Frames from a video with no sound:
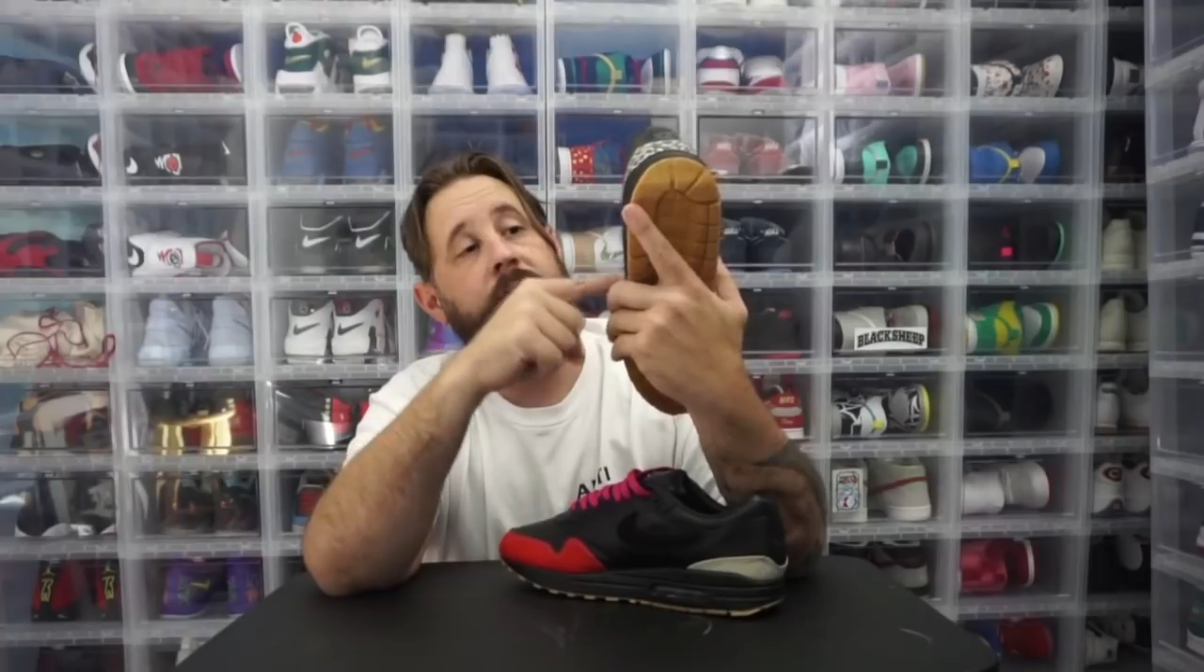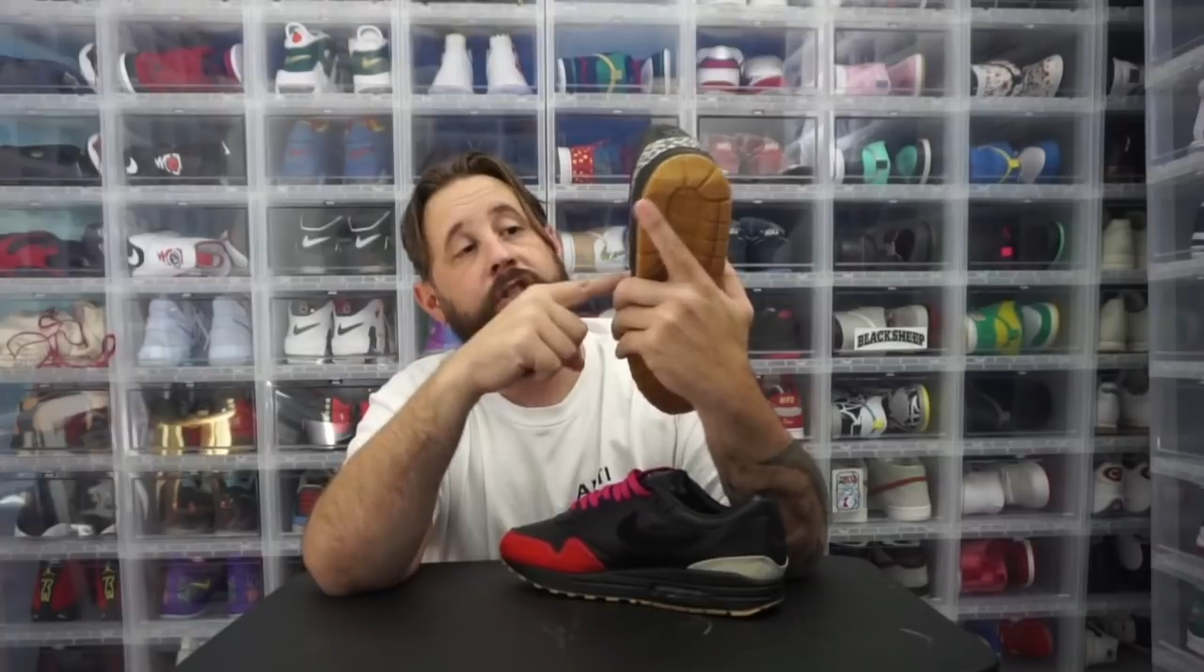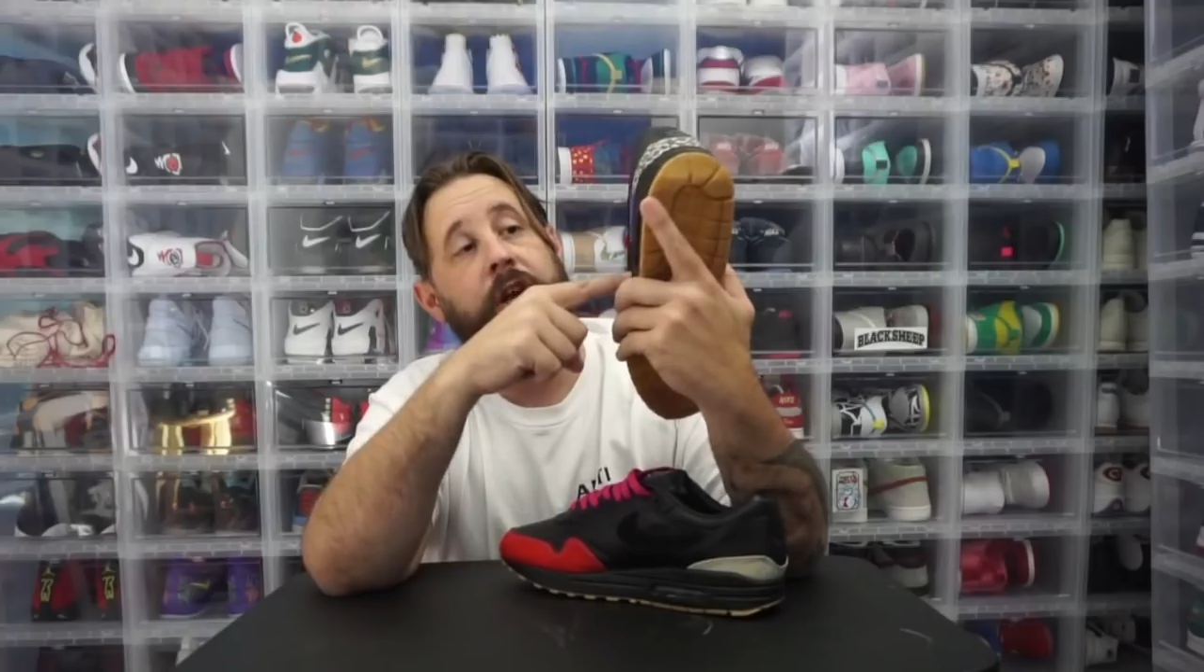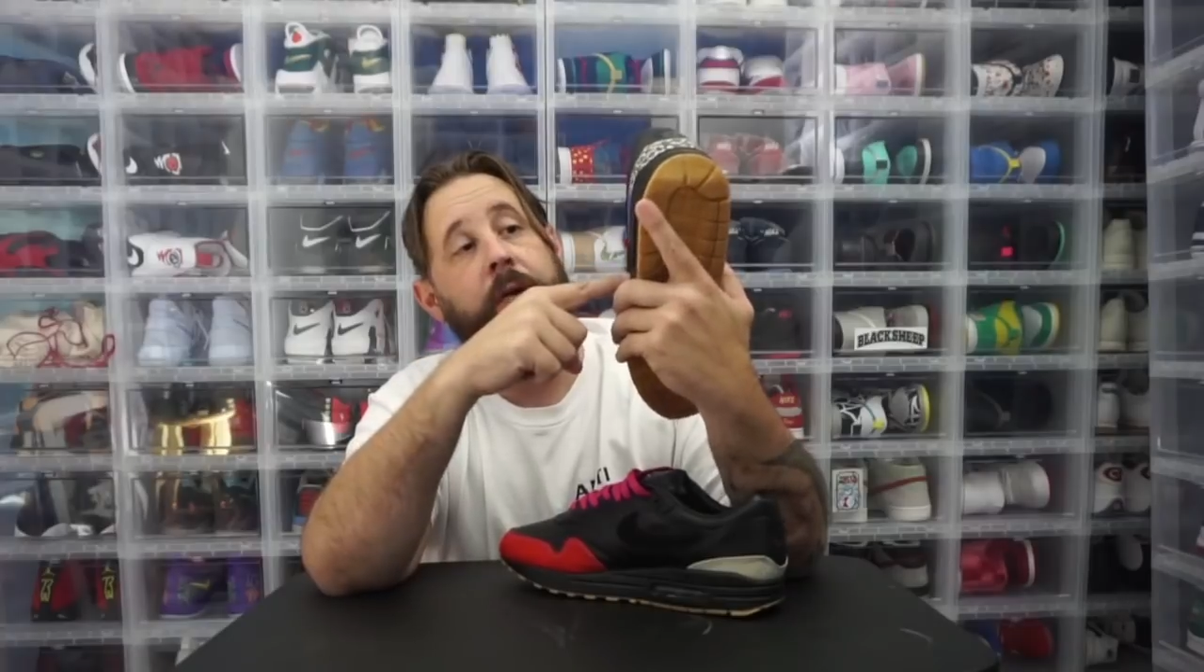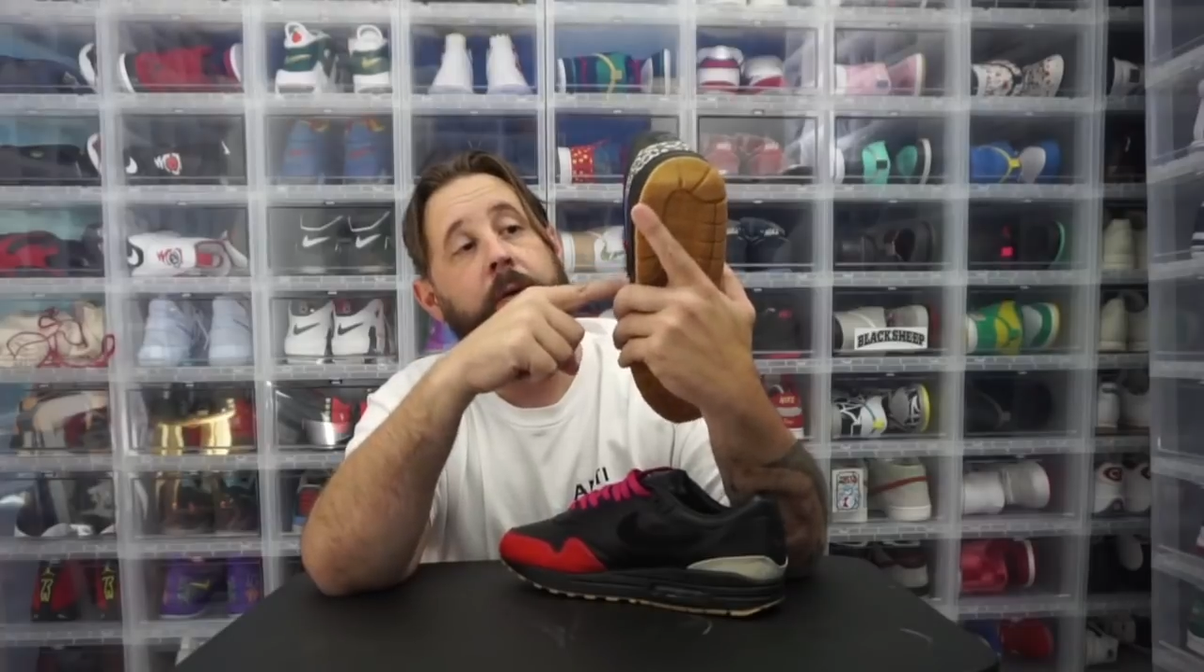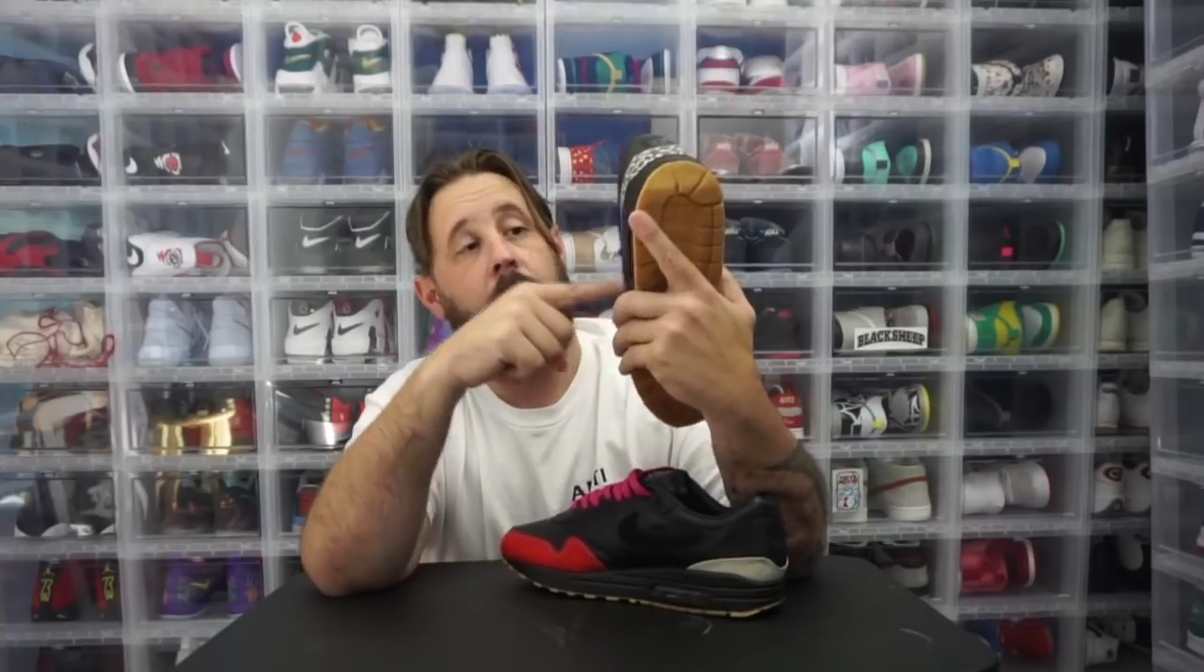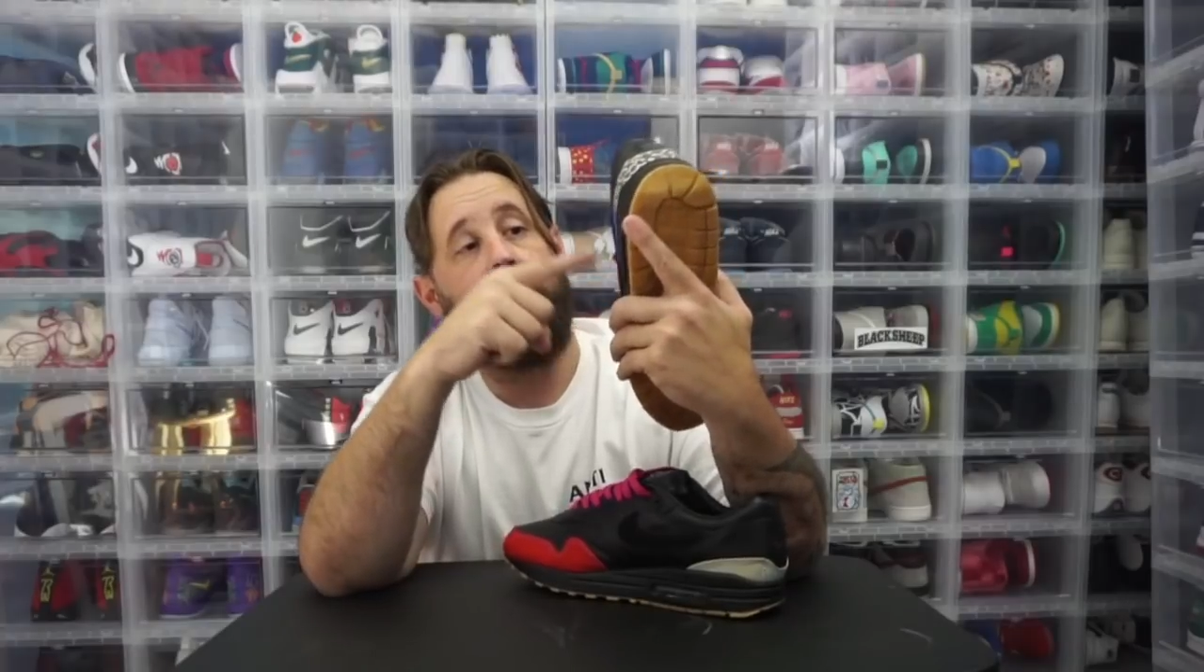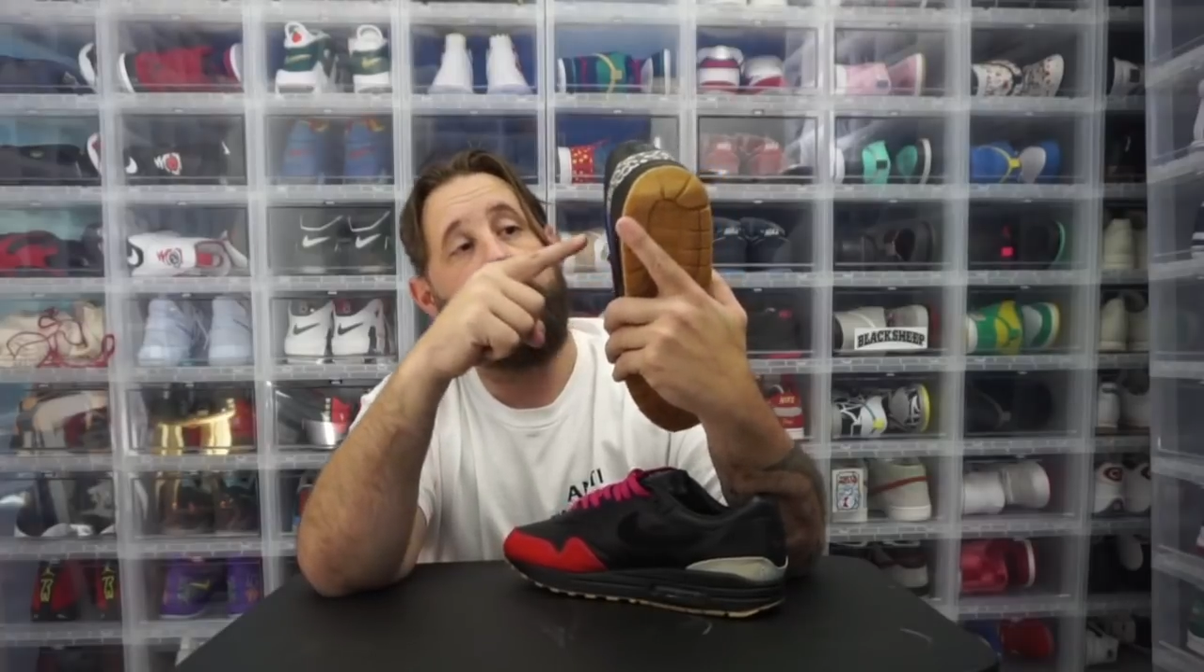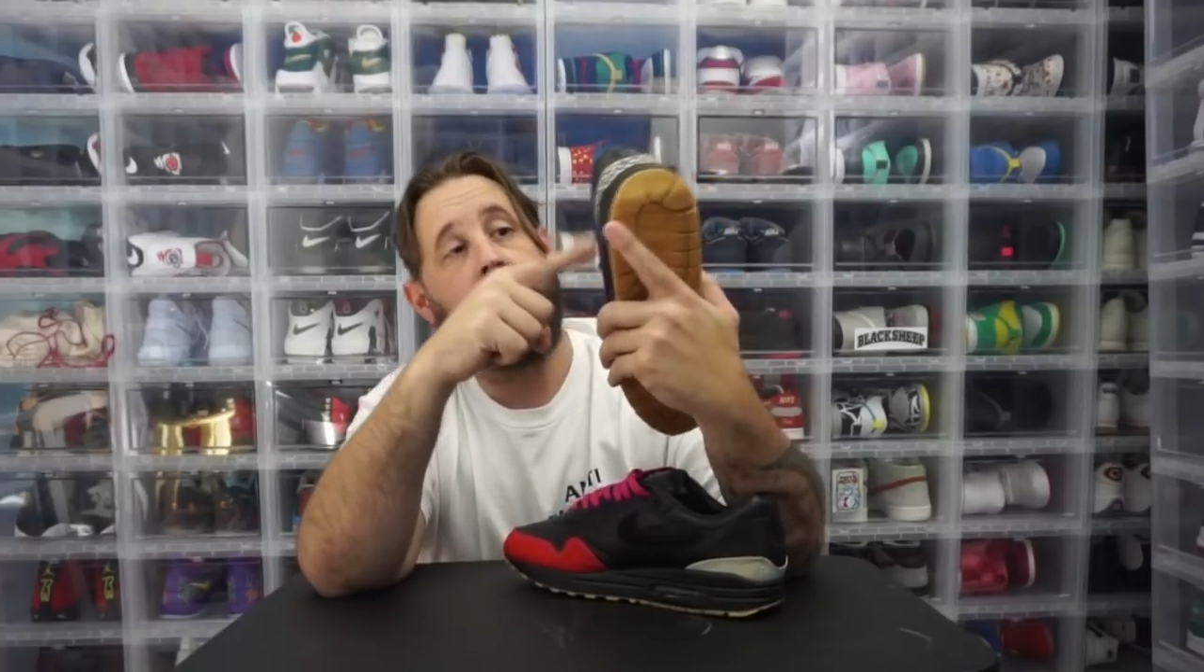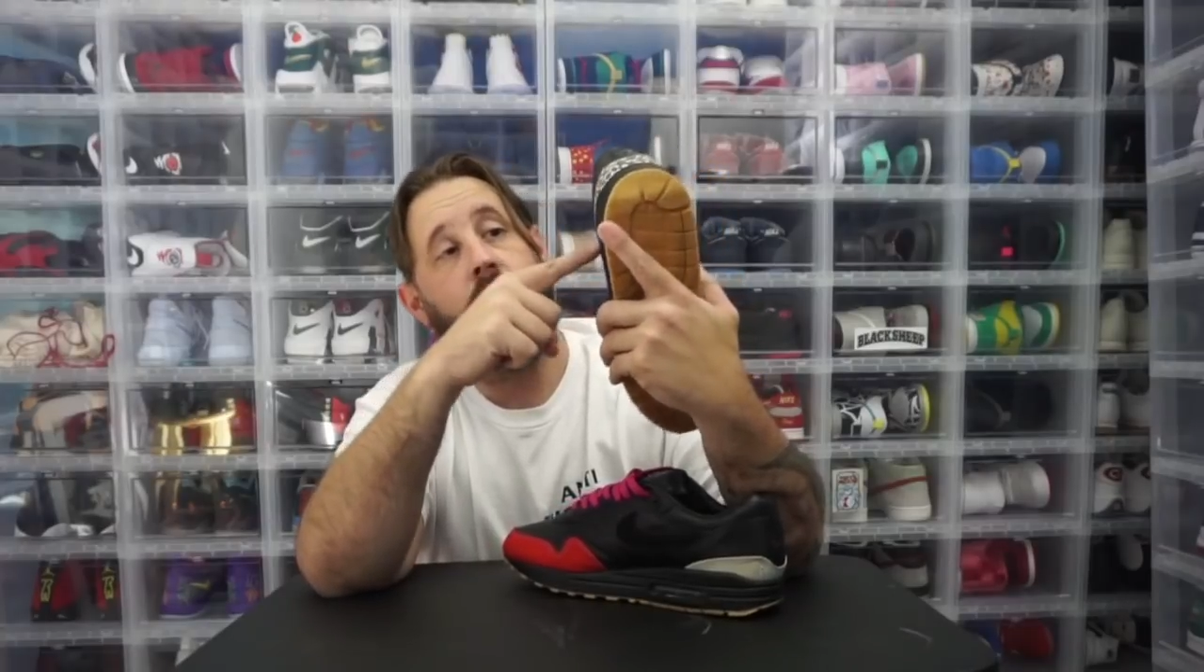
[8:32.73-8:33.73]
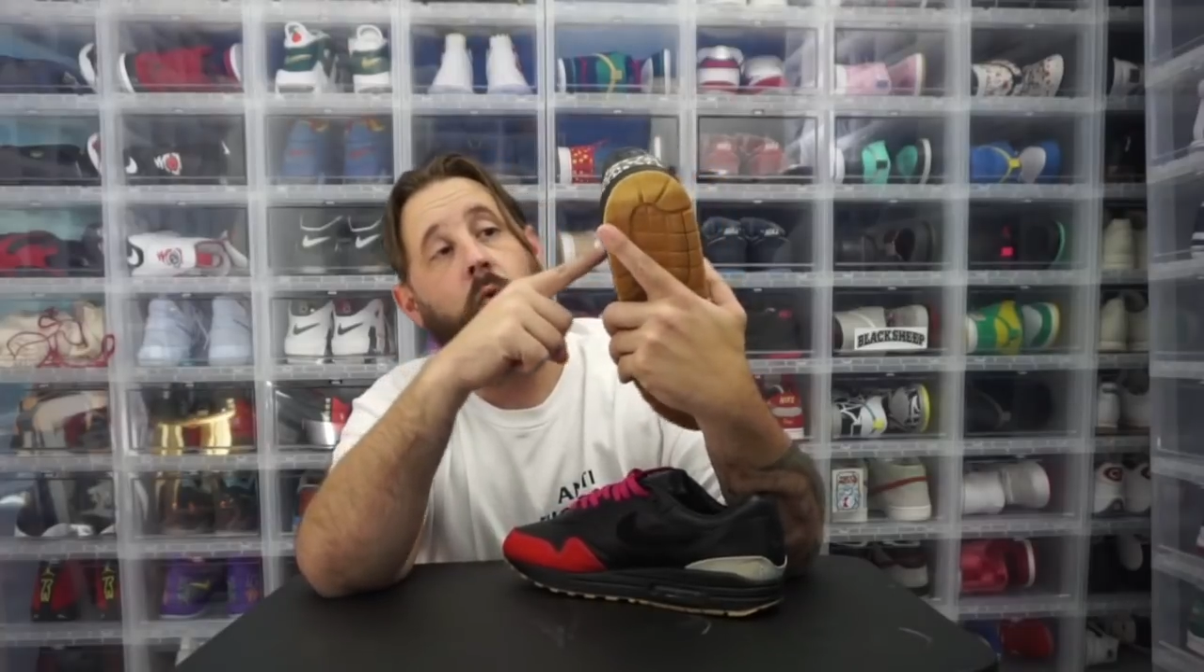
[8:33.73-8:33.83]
Cherrywood,